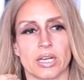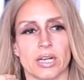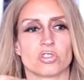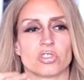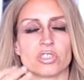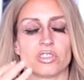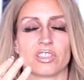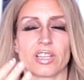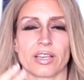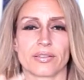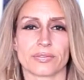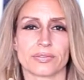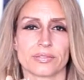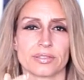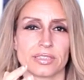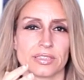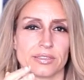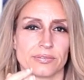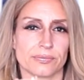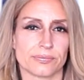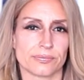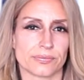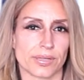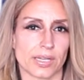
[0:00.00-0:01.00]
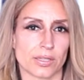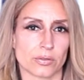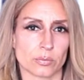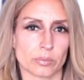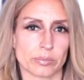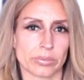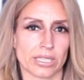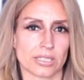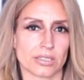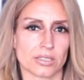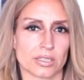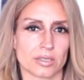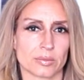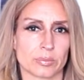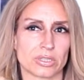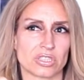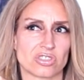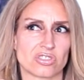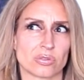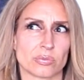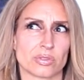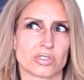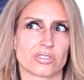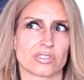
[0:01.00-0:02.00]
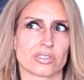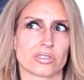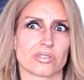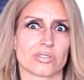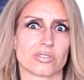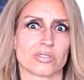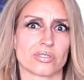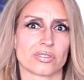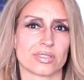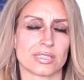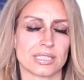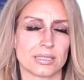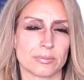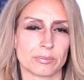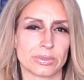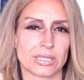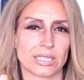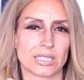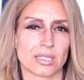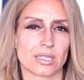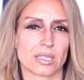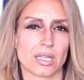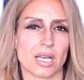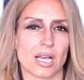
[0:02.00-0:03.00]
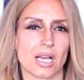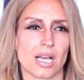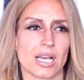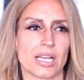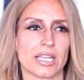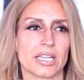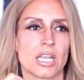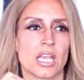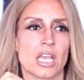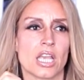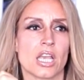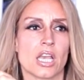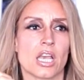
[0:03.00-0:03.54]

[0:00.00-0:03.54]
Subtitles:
She definitely felt better, but she was still sleeping a lot.